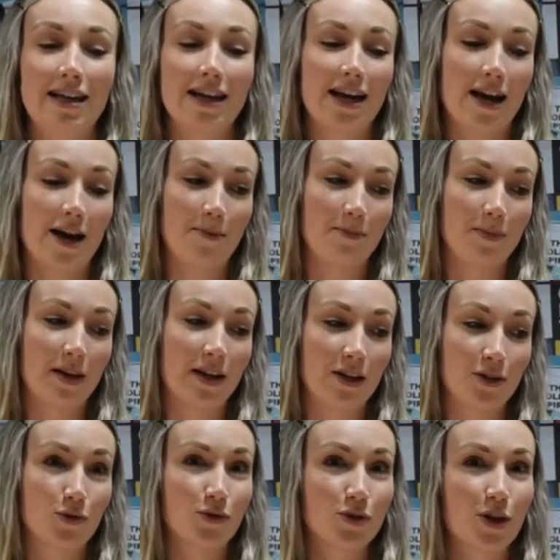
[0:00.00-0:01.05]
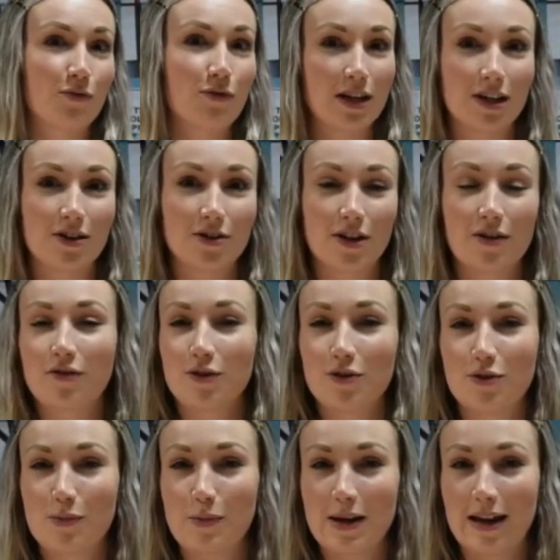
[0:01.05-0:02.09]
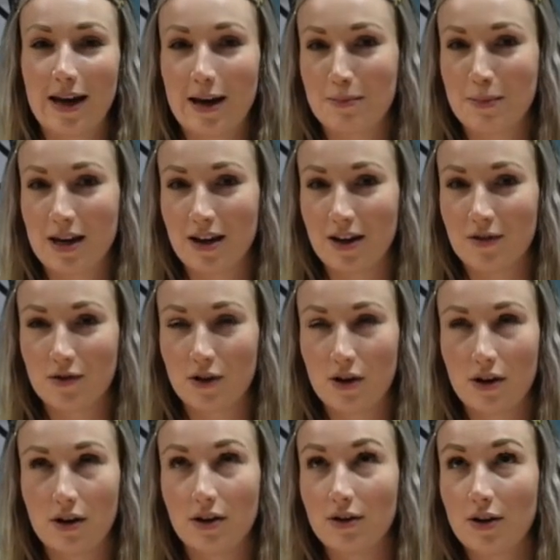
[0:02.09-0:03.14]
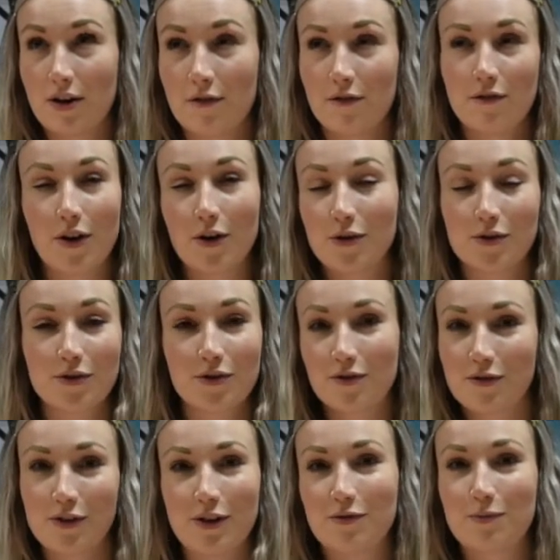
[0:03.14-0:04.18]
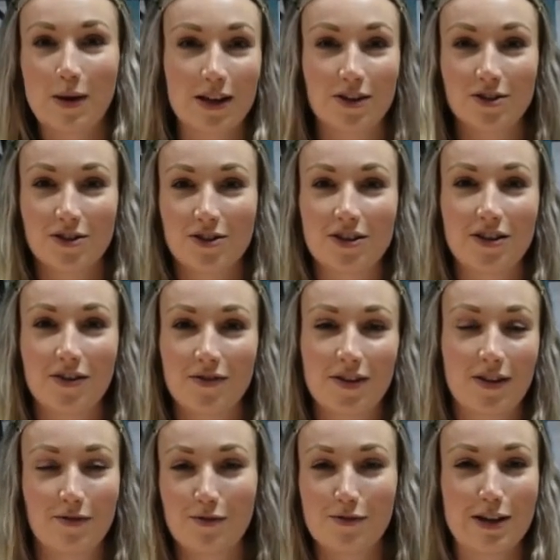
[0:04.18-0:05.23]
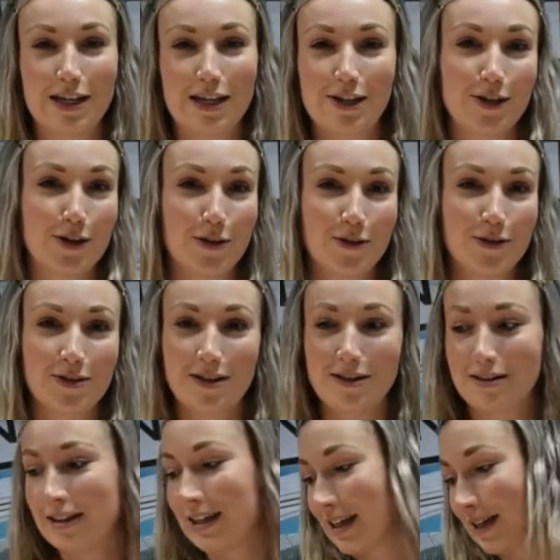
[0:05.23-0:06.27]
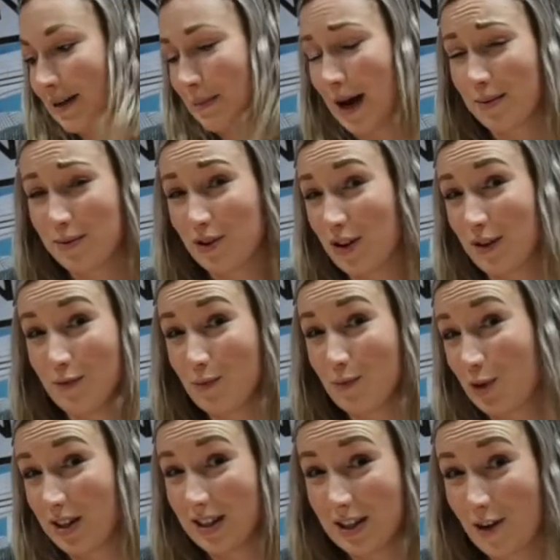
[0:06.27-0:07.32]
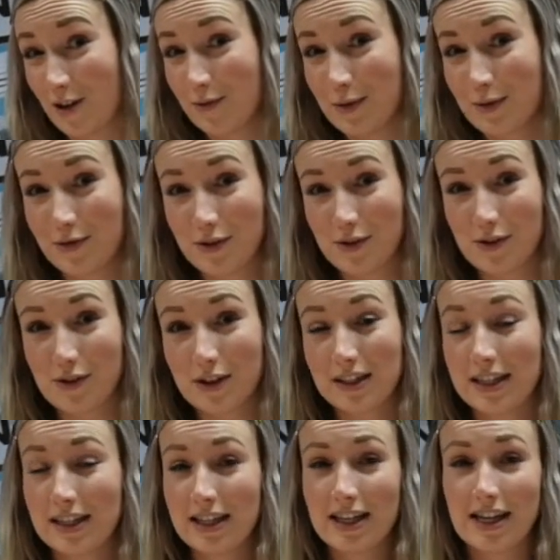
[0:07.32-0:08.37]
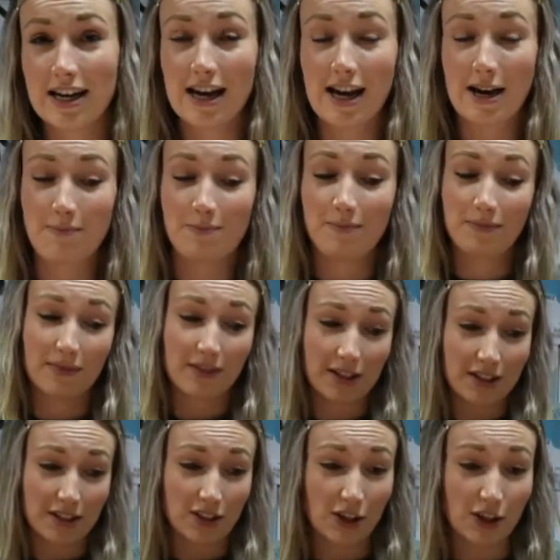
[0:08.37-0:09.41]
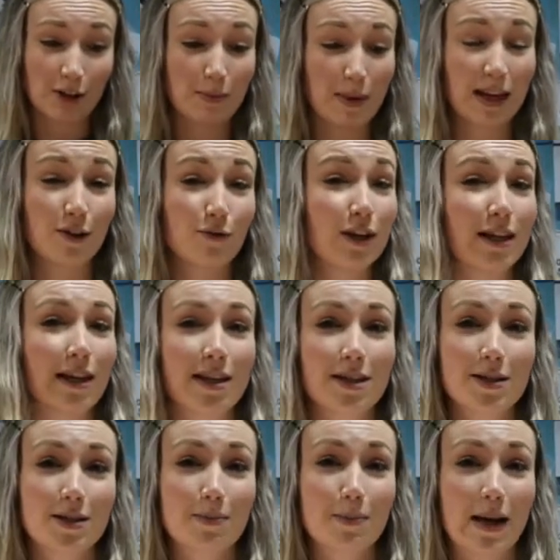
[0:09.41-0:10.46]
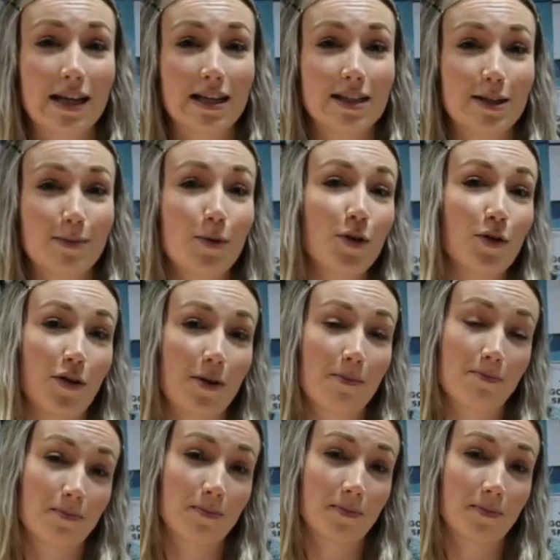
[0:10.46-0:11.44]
And it's also really good if you're a bit like me and you've got a phone full of pictures that you've never really used and perhaps not even printed off before. So you can make a really nice place to put them.